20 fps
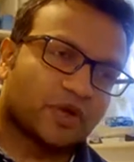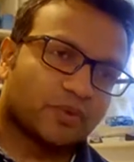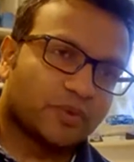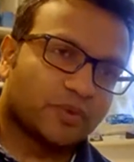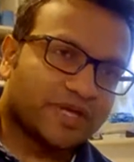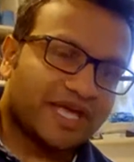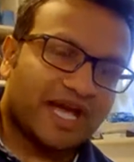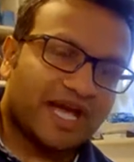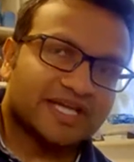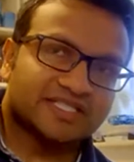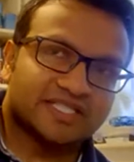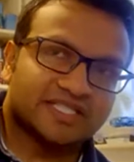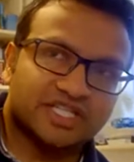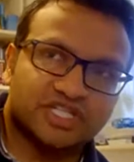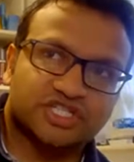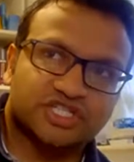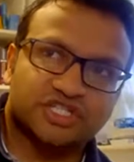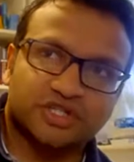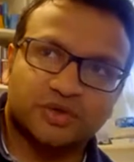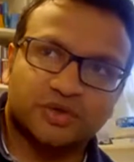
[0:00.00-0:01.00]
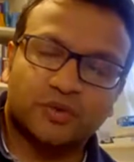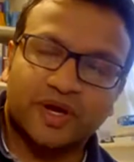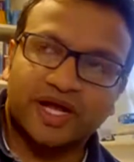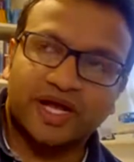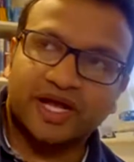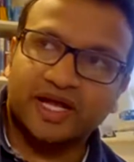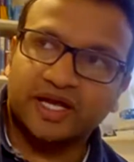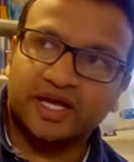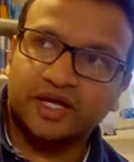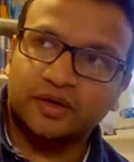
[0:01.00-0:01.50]
We had an issue
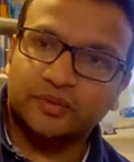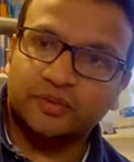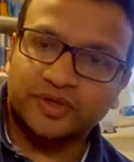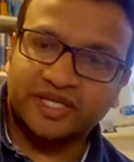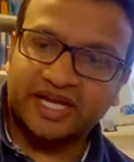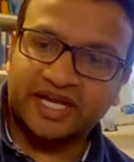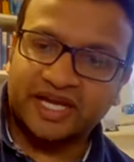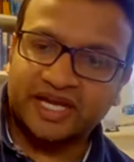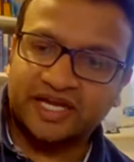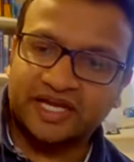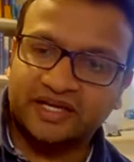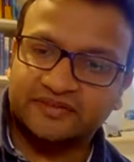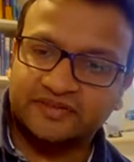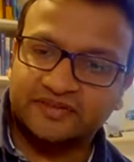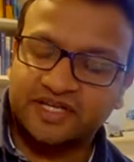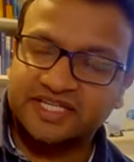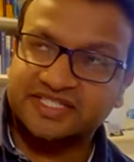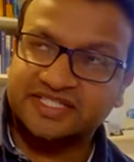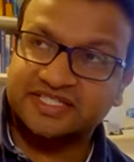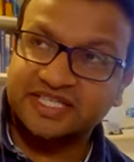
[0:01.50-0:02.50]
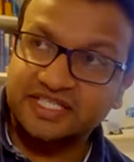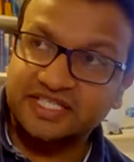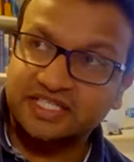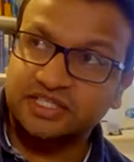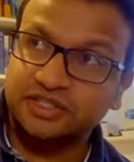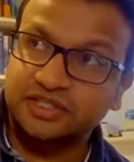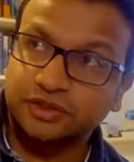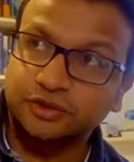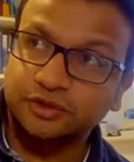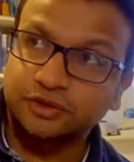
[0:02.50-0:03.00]
where we have a
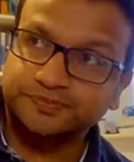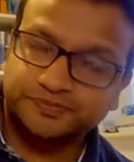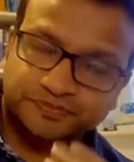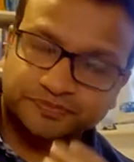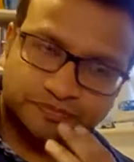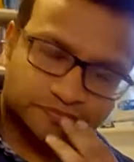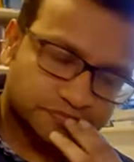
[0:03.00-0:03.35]
CDU